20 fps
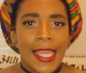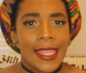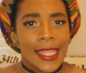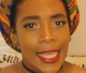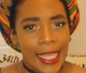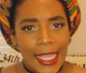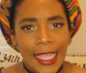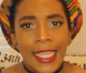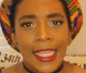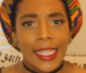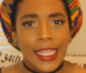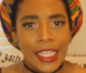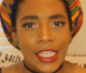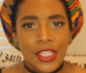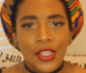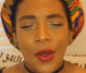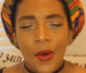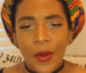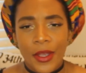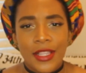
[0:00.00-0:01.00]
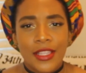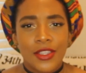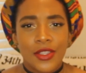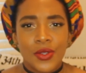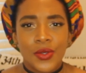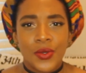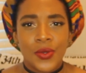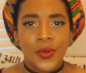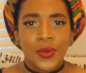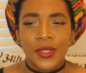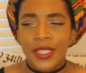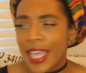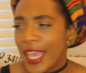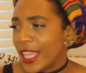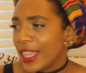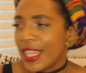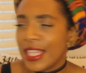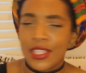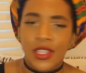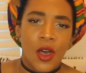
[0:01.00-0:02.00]
The heat is going to
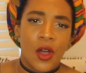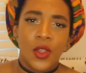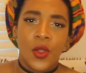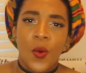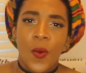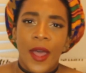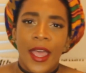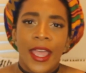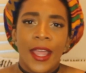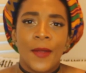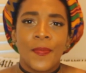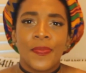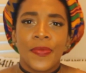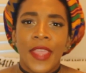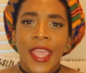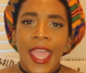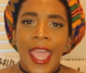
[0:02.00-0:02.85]
take this all away.